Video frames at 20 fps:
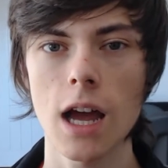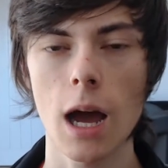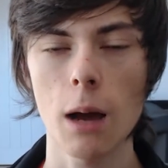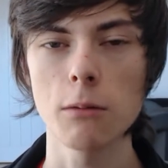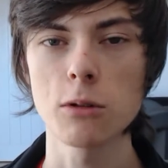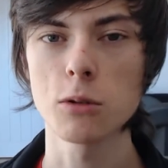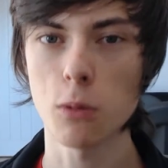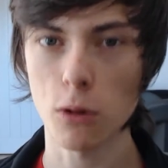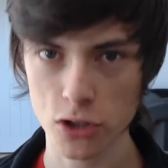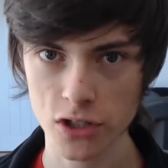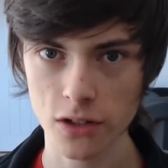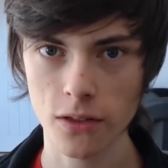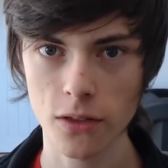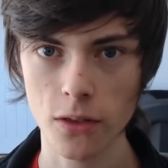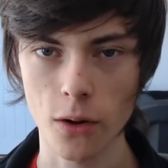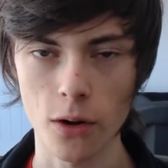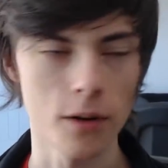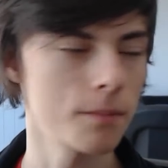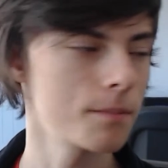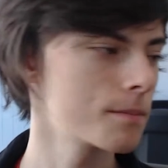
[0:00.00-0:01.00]
I was watching
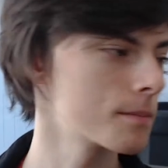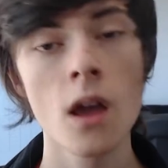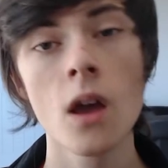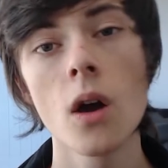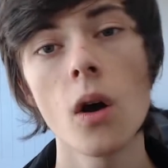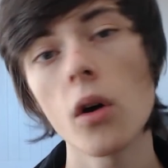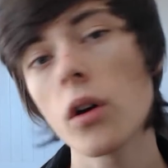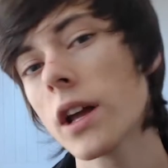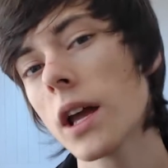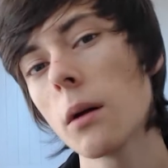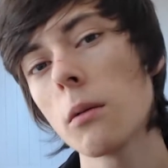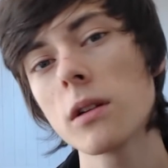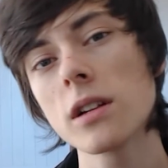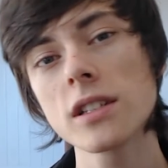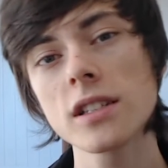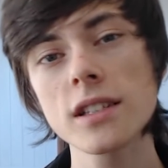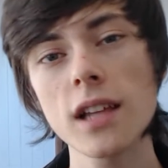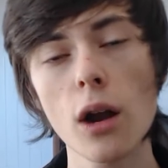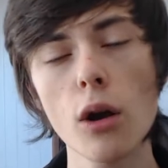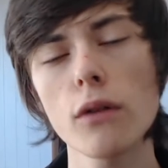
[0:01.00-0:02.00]
Thor. Okay, I want
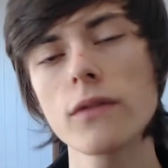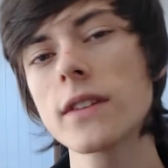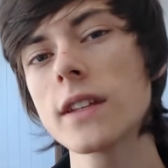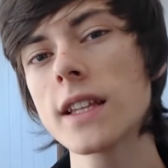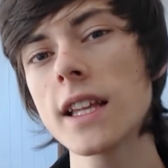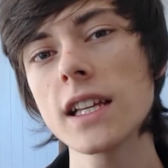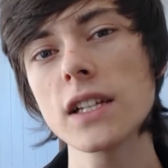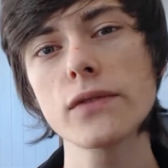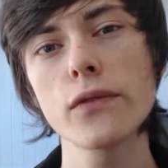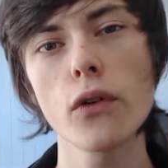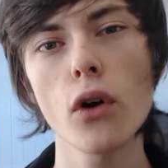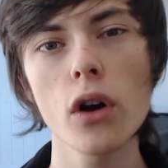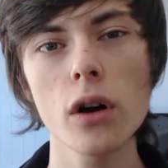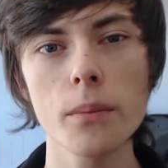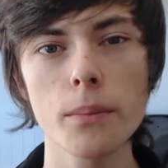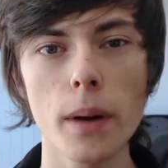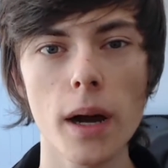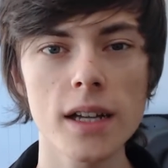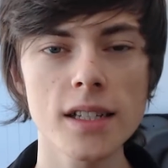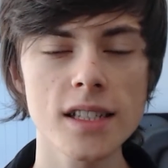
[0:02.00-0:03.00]
to start off today's
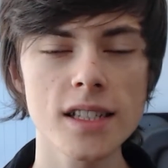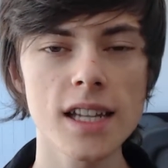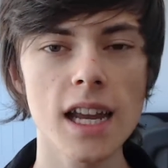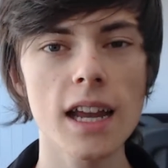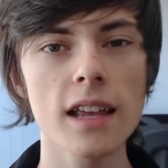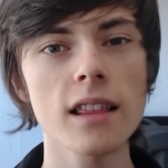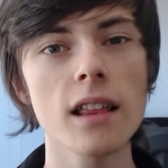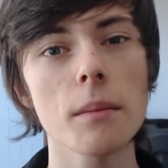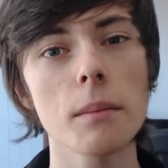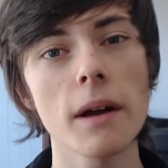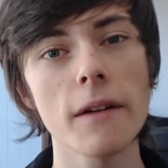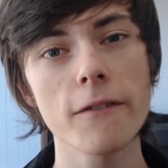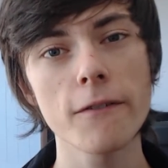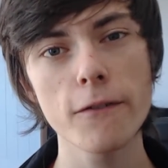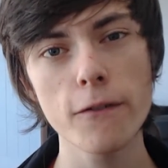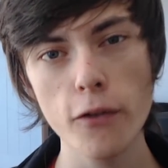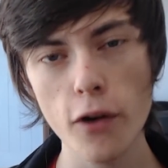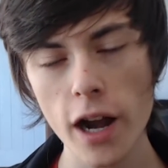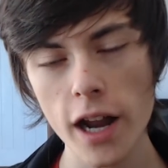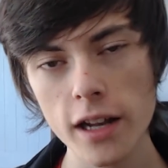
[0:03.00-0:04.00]
vlog by saying that my
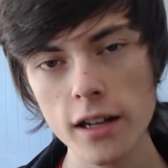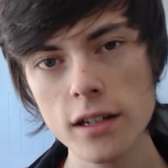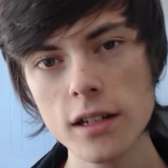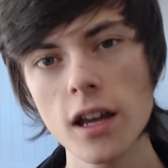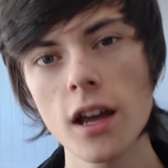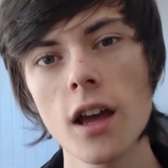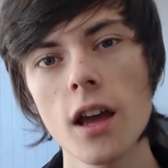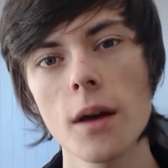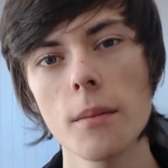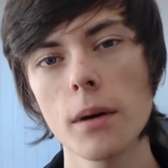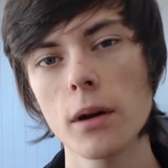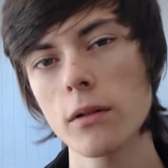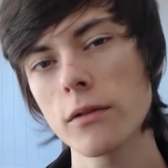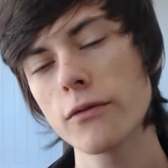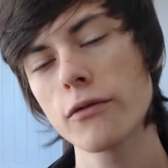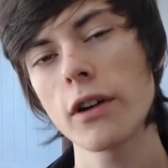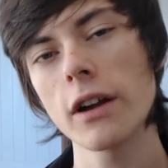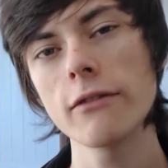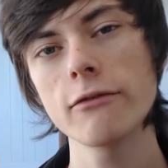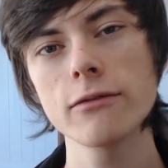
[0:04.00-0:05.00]

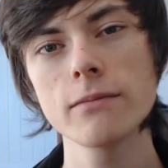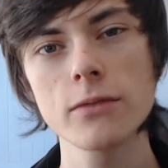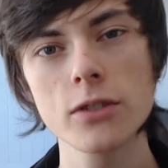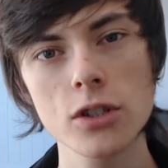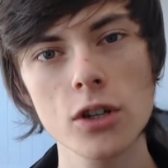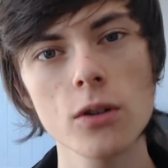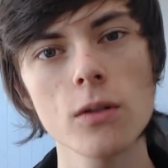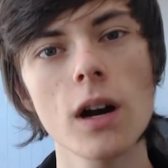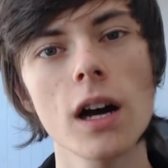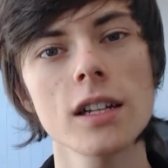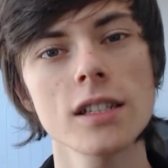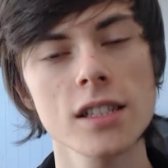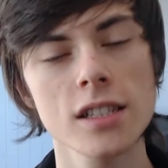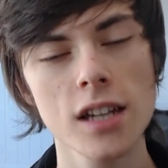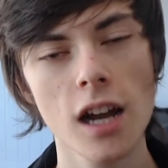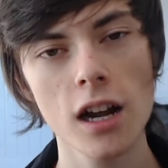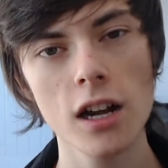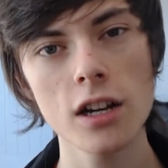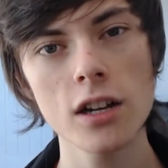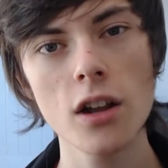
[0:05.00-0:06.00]
old friend from school has
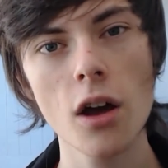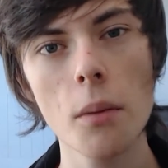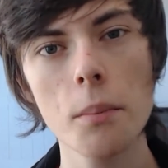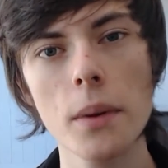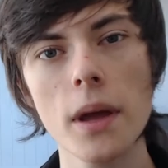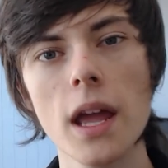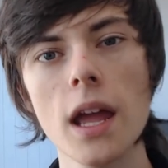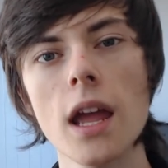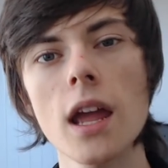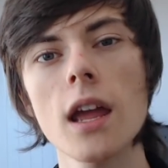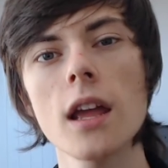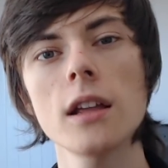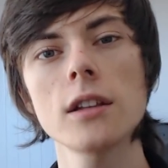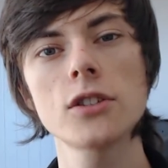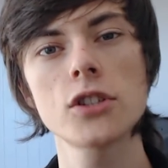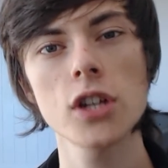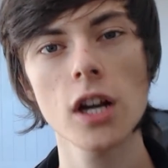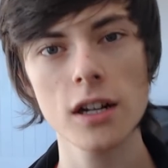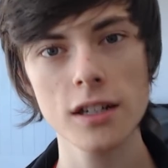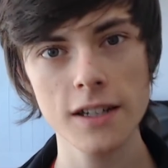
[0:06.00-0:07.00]
started up a
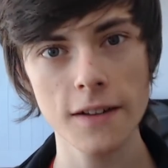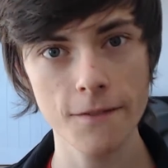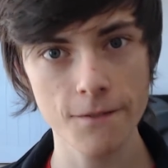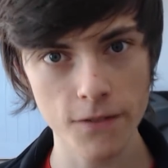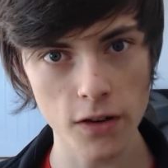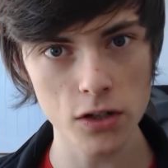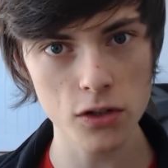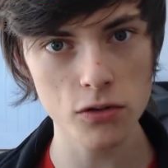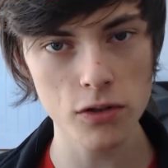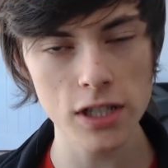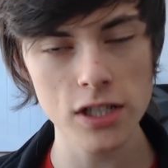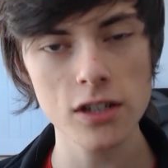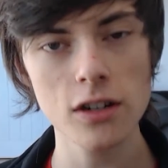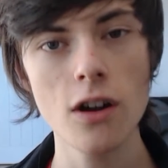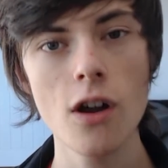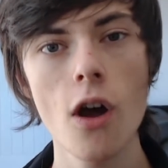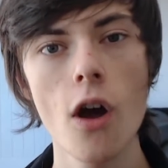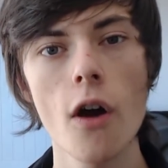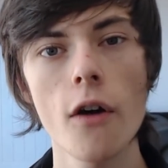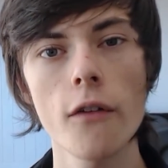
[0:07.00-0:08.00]
charity
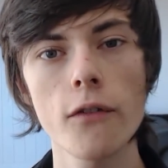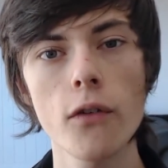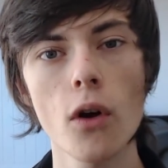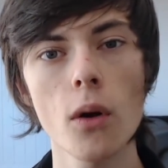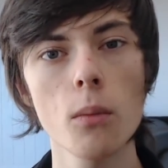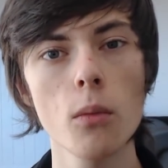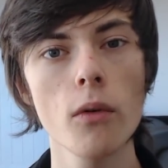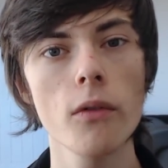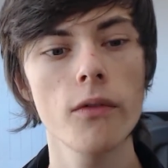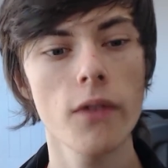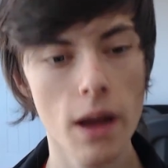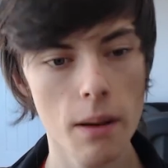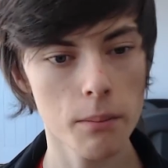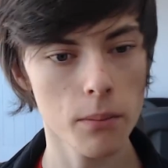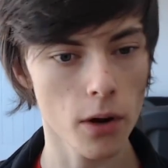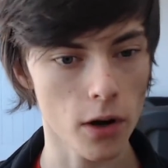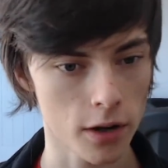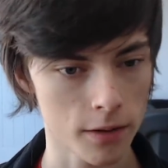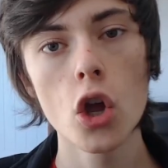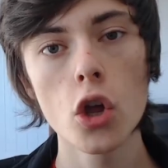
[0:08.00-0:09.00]
fundraiser for
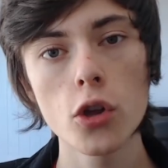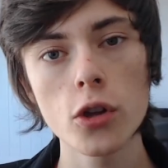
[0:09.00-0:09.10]
Movember.